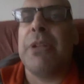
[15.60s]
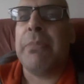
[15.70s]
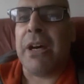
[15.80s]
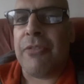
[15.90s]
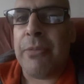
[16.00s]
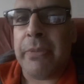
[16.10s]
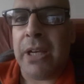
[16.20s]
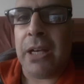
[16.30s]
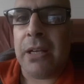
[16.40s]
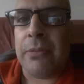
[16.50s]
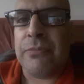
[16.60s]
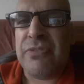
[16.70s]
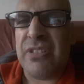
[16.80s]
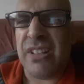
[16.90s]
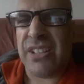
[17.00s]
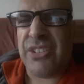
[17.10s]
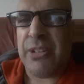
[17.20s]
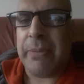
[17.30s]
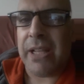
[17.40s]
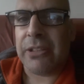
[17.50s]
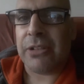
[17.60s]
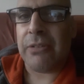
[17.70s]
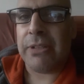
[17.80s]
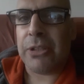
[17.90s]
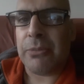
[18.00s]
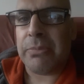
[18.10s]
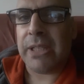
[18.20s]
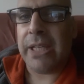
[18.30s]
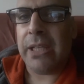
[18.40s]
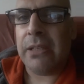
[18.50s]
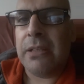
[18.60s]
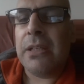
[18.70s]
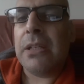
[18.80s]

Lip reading: But apart from that, I'm not too bad. I can't really complain.